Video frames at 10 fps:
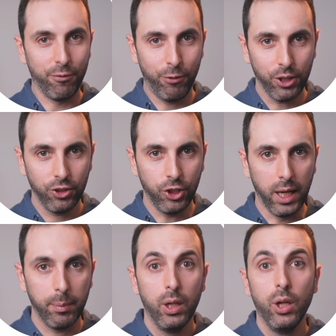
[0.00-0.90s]
the fourth
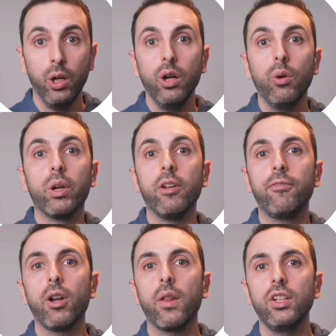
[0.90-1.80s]
step, we
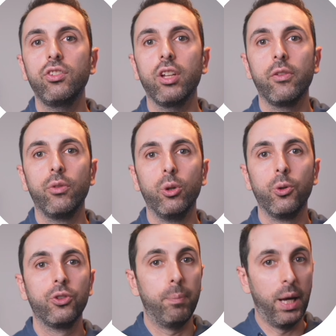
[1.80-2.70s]
follow these set of
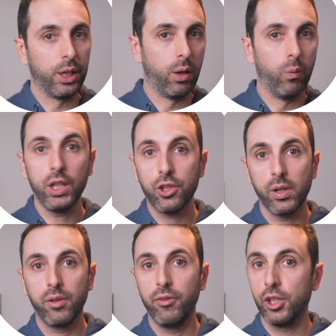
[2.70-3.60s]
rules depending on which
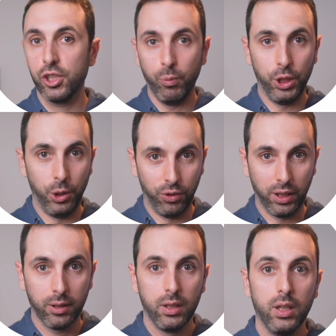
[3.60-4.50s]
trig function we're
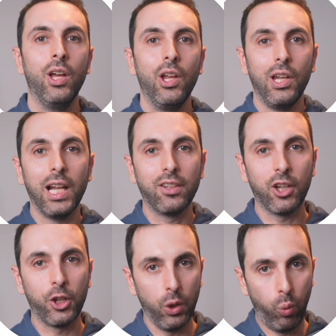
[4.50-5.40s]
using. Let's
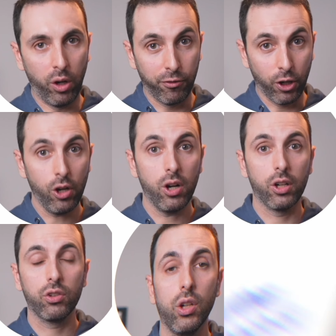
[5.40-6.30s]
look at the one for
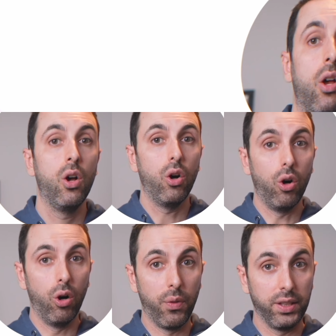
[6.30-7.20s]
cos.
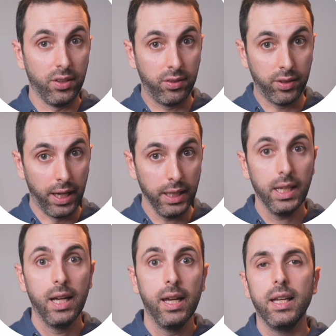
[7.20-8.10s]
All this is saying
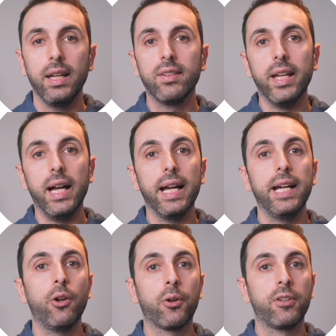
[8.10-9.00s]
is that
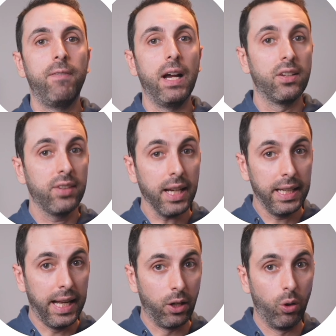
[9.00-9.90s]
in order to find the
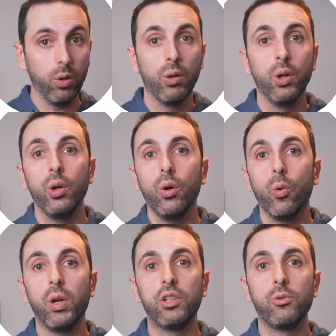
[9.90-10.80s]
second angle,
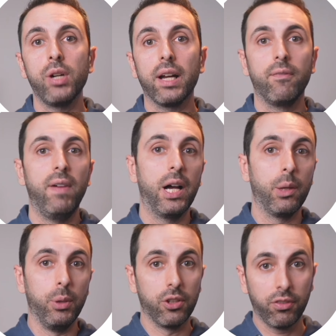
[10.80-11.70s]
we subtract the
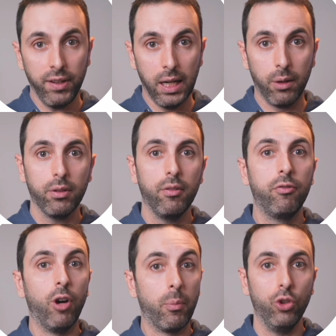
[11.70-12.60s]
value we just found
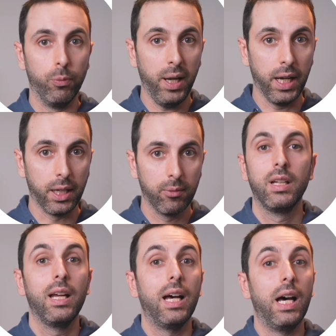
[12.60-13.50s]
from 2 pi.
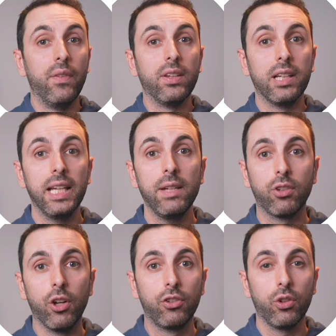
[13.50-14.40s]
And this leaves
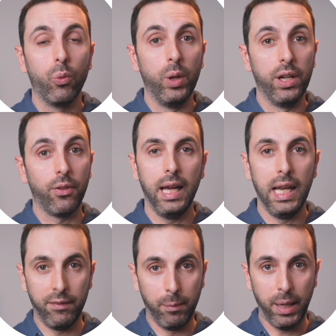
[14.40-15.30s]
us with
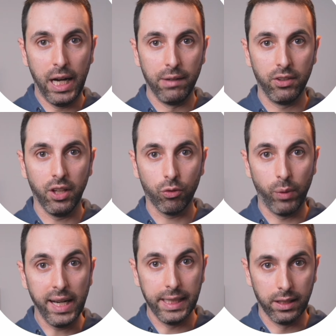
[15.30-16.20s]
11 pi over 6
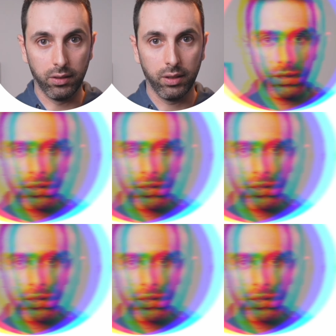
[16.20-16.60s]
radians.